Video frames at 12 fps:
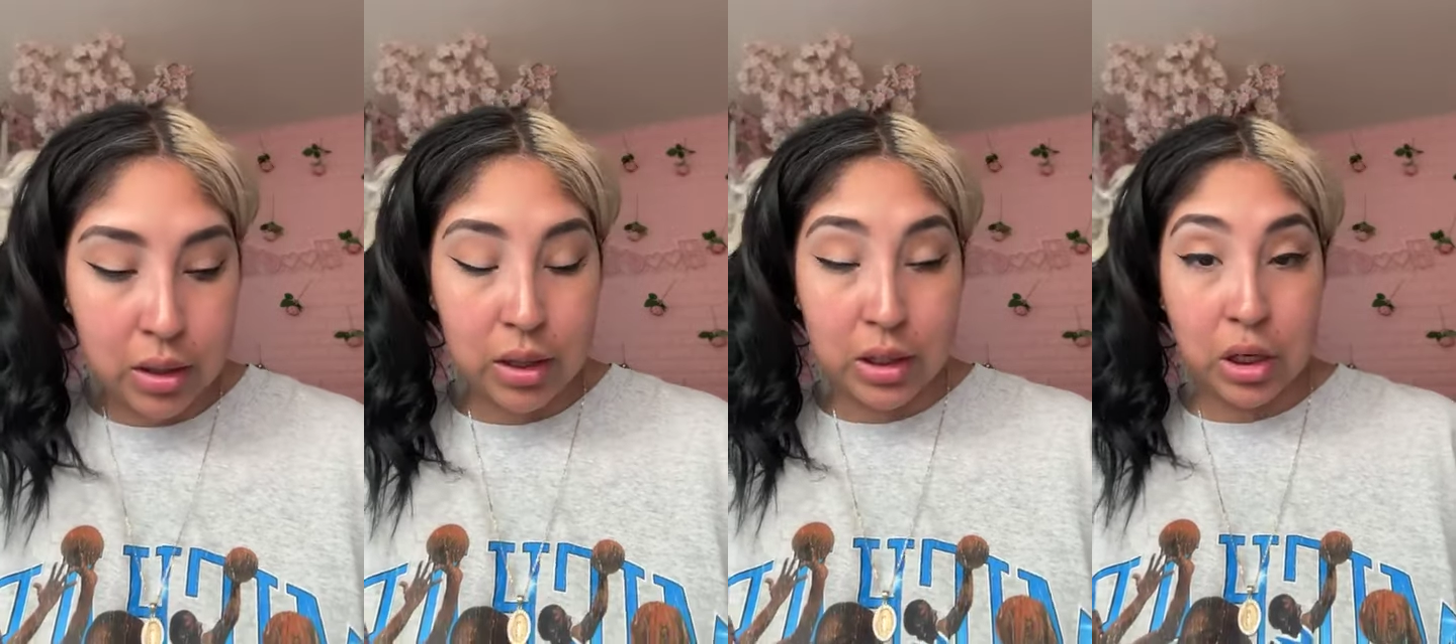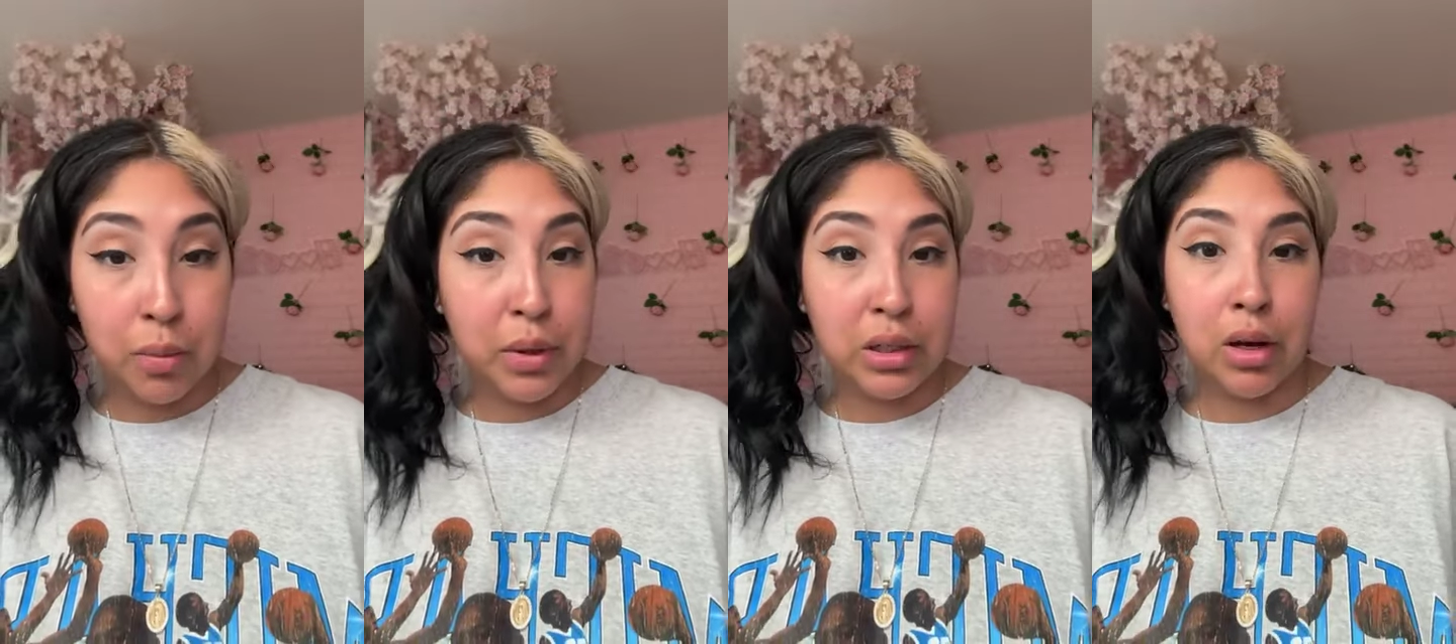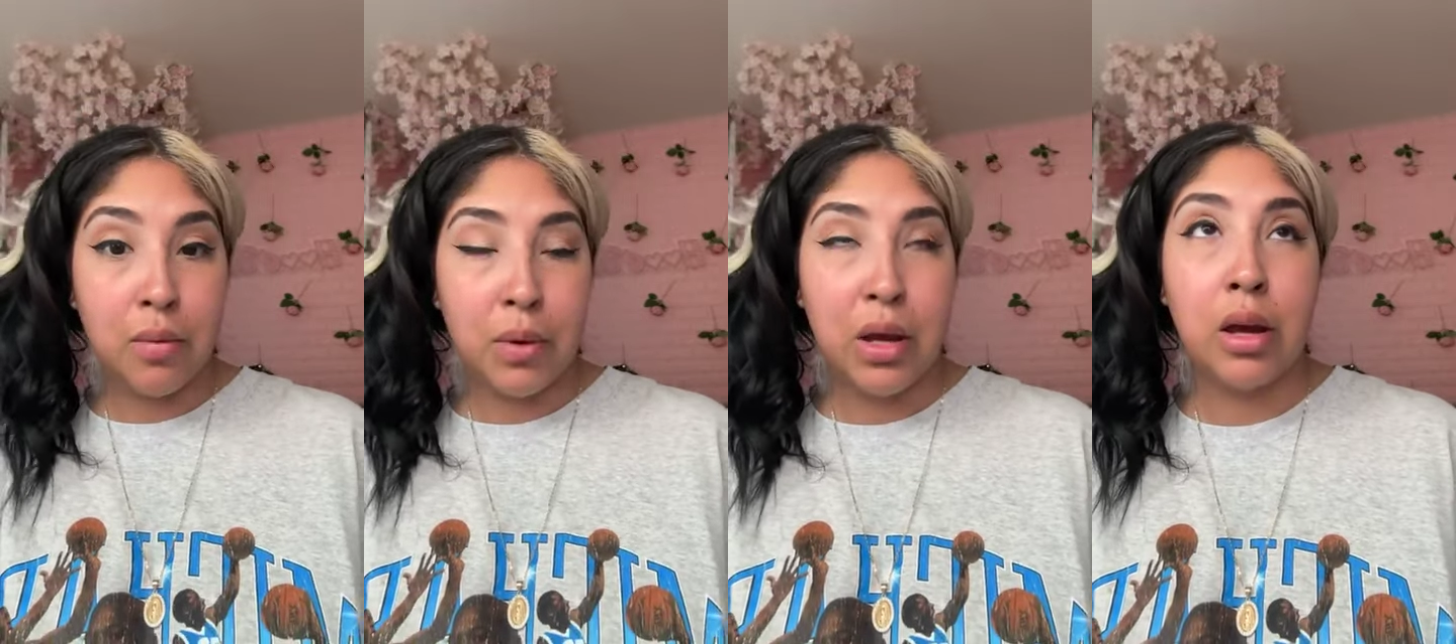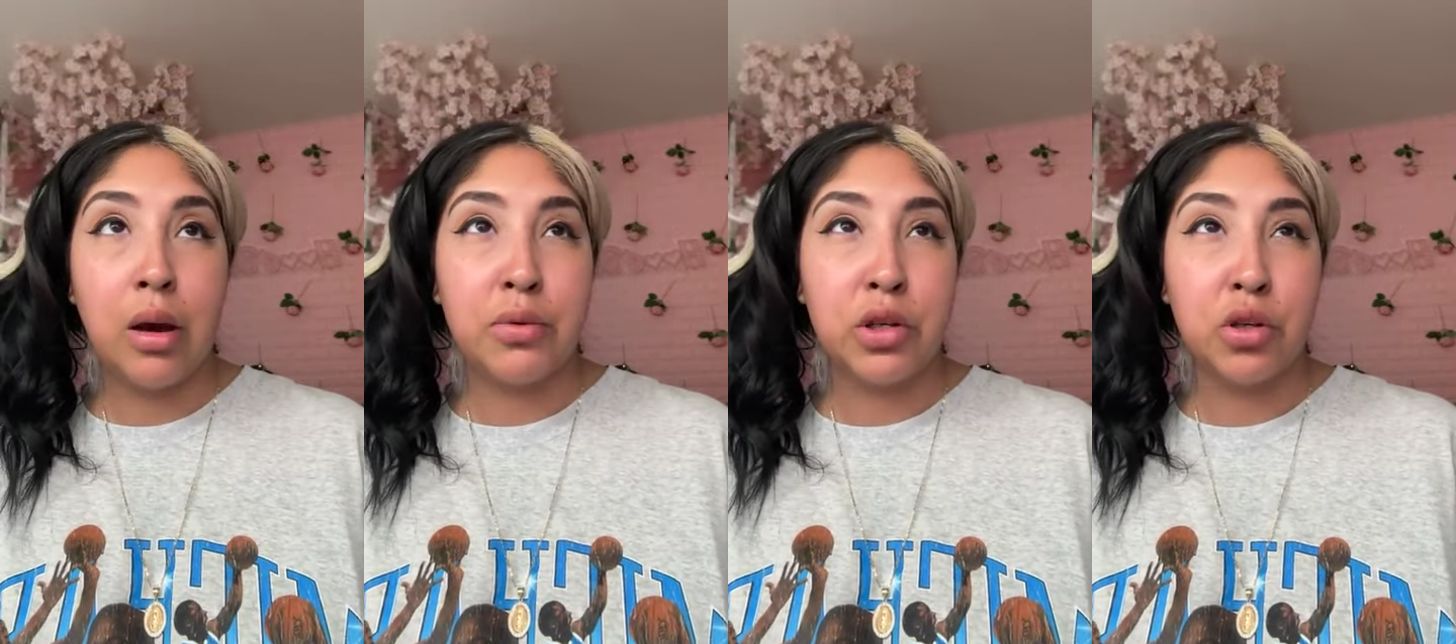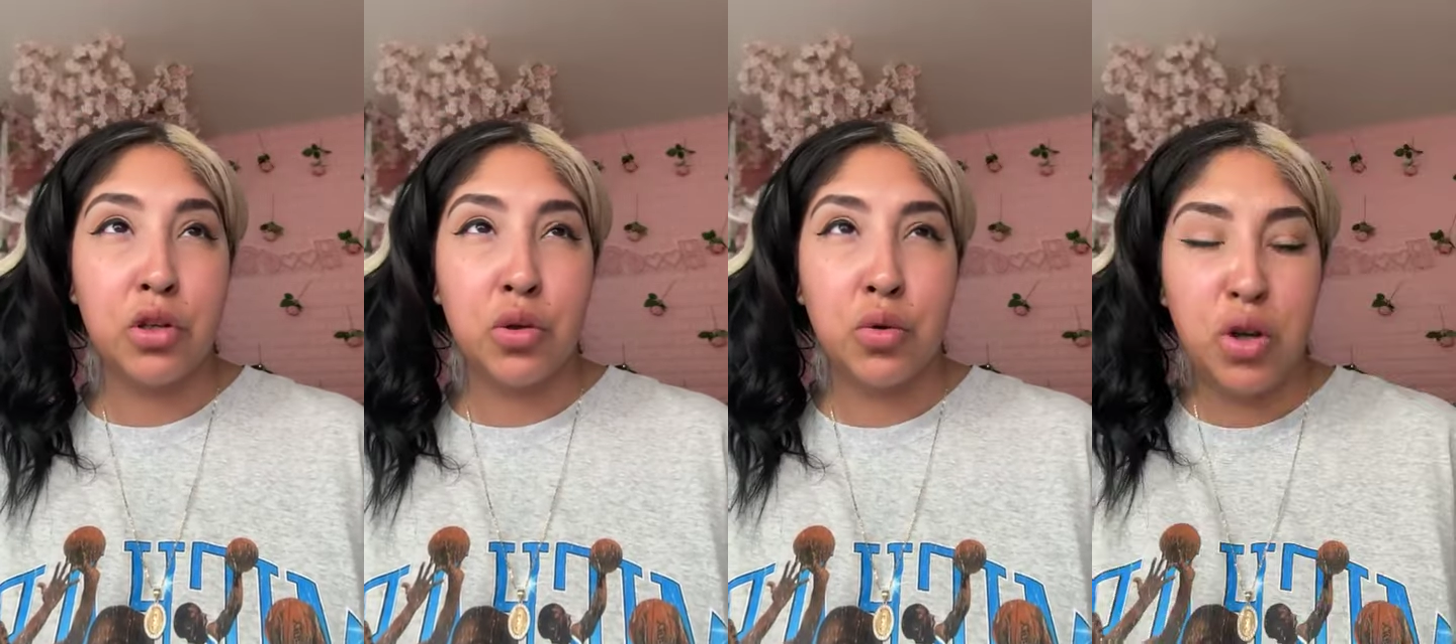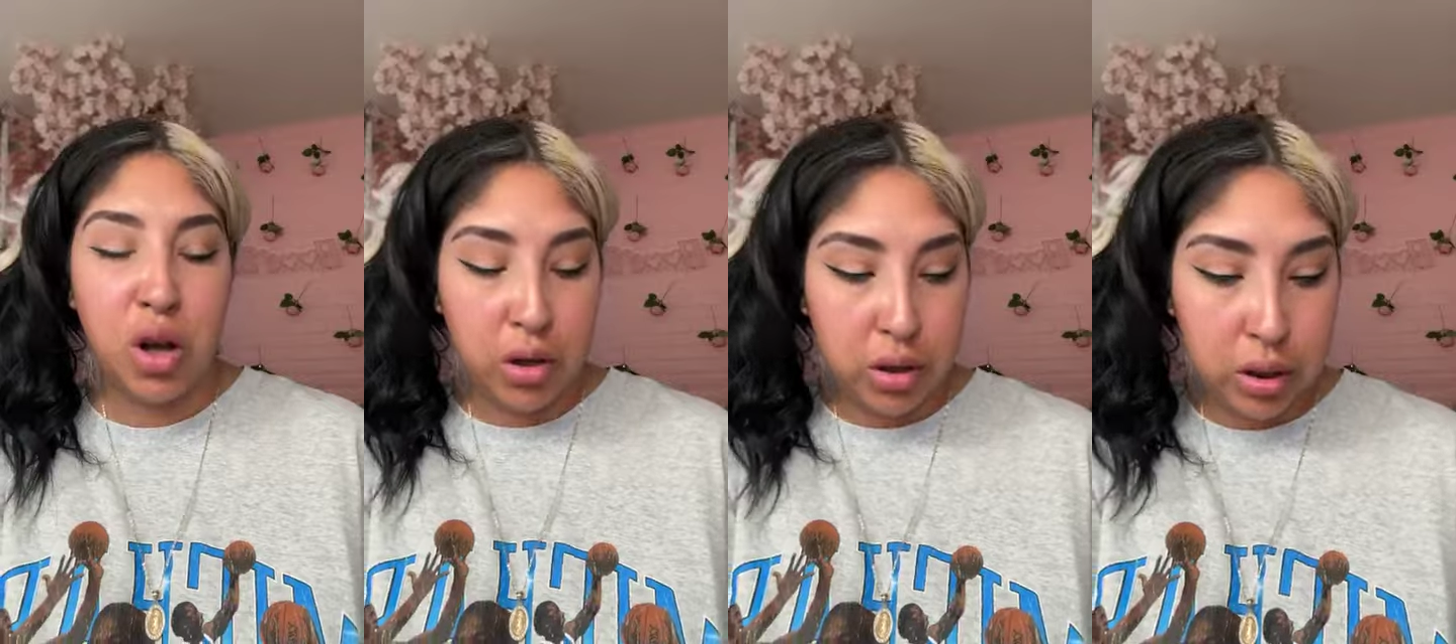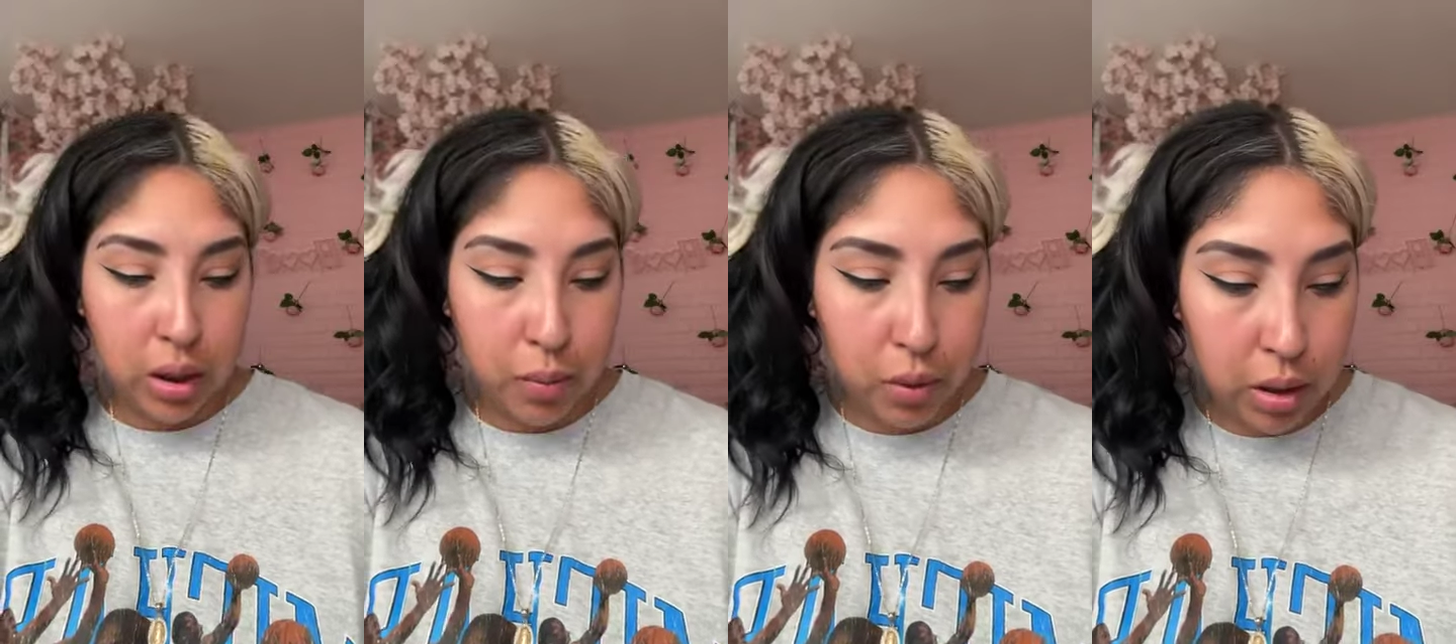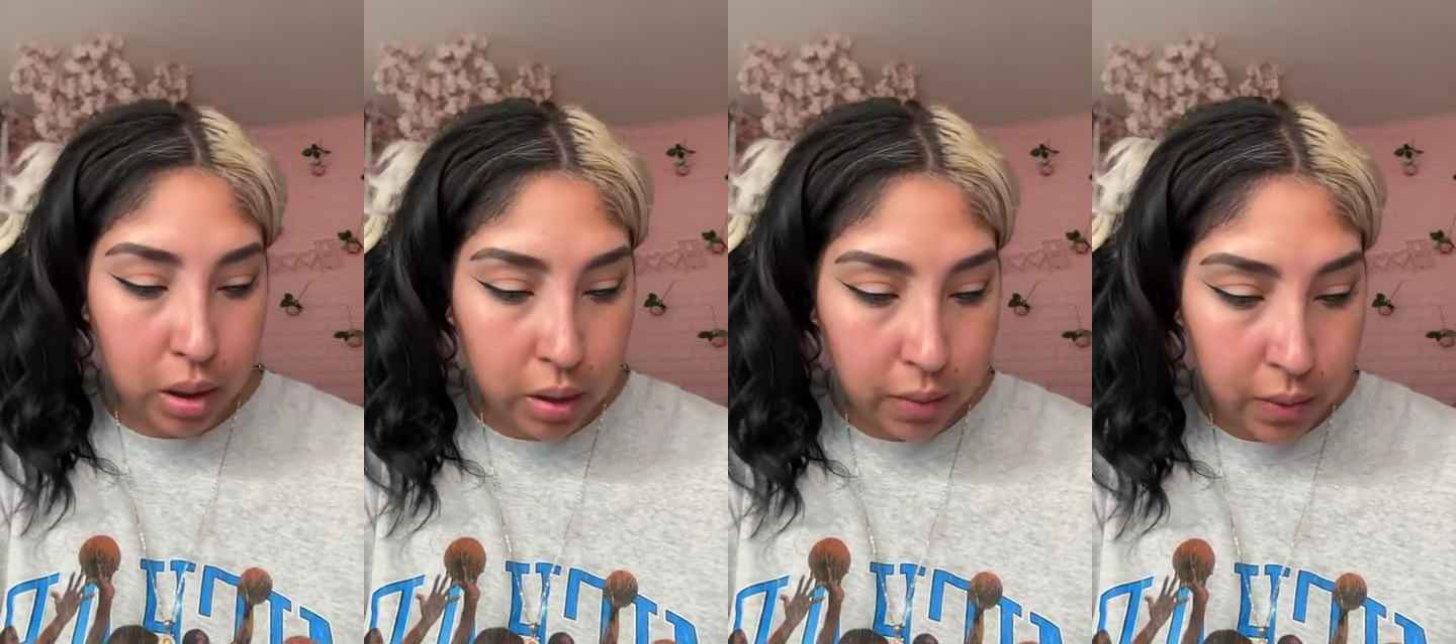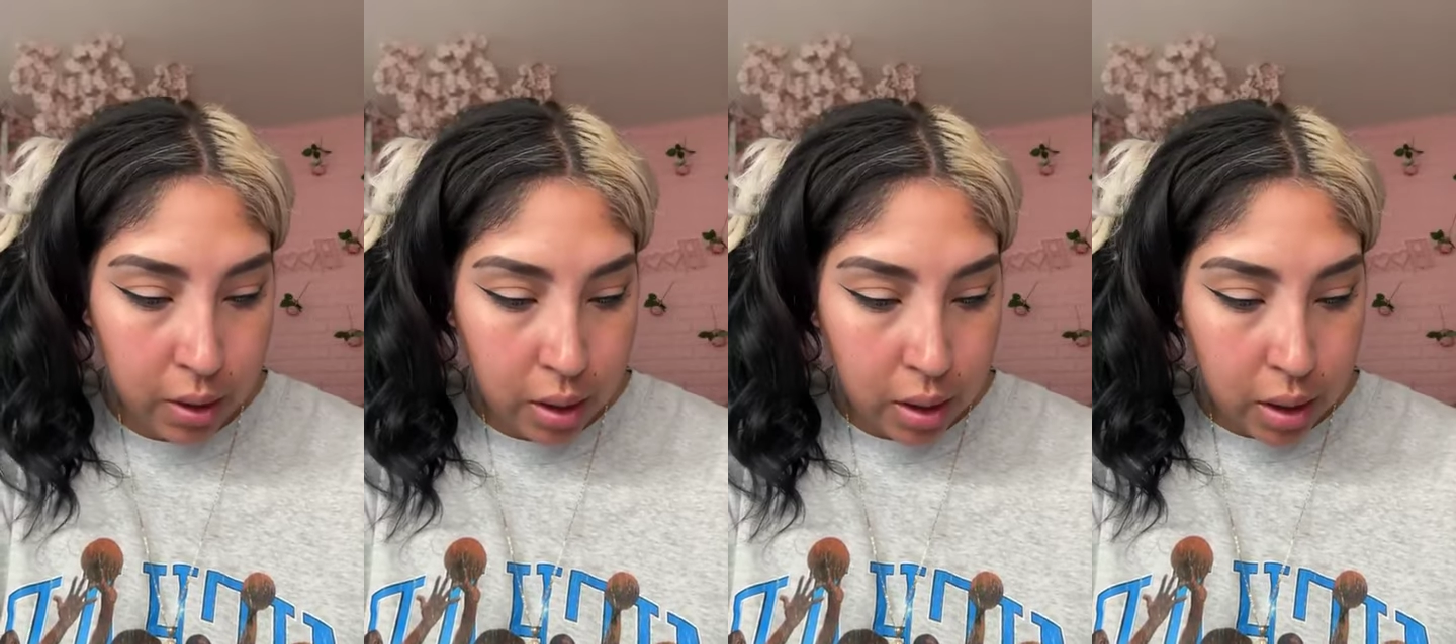the cheapest could be up to $2, I believe.